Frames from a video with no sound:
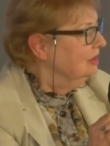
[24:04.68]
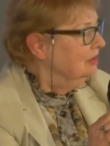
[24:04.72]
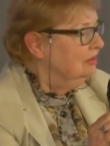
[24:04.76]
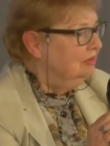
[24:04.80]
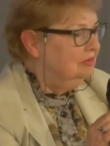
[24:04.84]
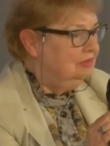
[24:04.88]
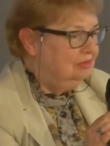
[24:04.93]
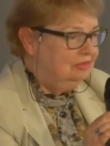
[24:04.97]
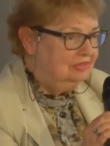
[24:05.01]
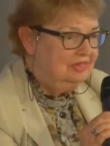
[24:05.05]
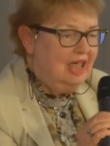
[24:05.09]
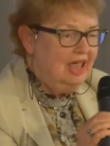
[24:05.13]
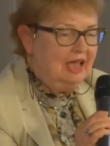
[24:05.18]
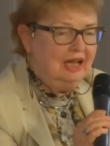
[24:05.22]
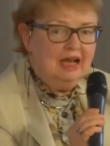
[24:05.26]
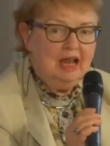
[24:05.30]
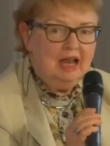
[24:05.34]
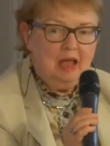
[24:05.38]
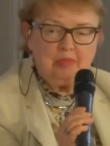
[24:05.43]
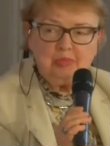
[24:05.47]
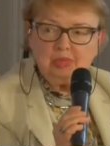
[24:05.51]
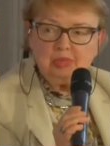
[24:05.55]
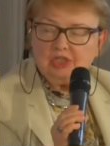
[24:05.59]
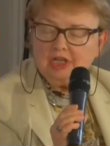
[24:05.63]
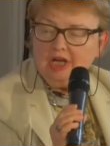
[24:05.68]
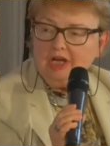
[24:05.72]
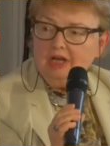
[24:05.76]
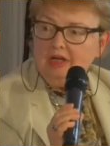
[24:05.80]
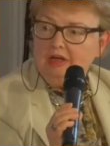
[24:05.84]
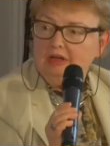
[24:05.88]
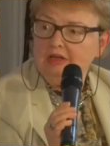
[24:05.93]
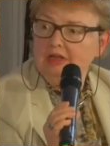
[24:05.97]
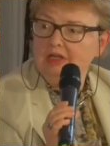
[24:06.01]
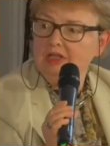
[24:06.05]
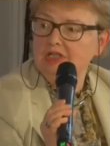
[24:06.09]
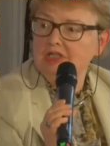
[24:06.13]
this is a
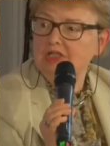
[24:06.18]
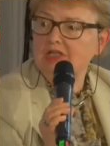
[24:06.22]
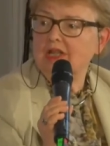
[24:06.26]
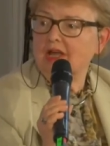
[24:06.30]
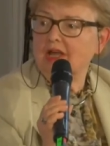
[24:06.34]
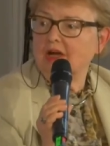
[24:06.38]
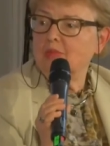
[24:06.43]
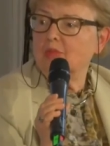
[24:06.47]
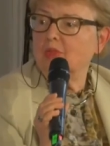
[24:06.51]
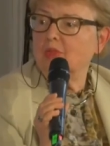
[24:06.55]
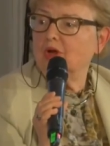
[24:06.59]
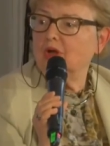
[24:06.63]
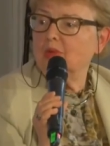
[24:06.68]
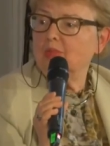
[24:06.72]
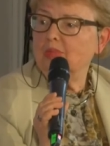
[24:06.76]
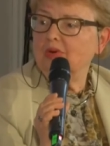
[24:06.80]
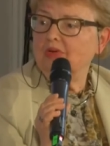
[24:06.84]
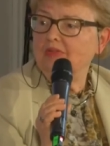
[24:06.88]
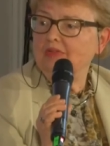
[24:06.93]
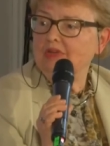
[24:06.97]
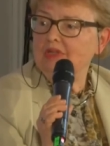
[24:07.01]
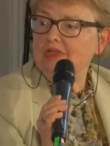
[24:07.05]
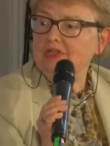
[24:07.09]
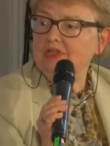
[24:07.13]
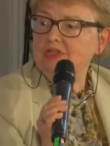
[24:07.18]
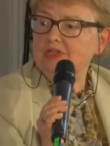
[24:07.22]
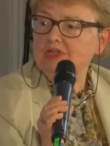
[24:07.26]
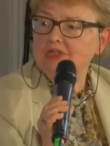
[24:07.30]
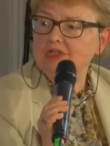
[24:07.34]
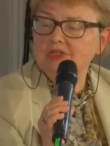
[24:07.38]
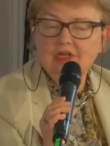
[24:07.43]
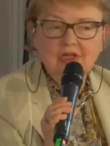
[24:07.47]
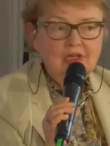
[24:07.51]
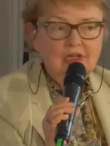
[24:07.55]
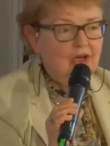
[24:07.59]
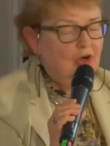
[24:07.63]
constitution which is
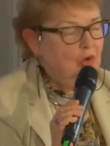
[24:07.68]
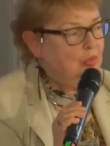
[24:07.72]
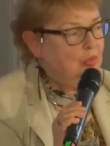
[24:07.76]
still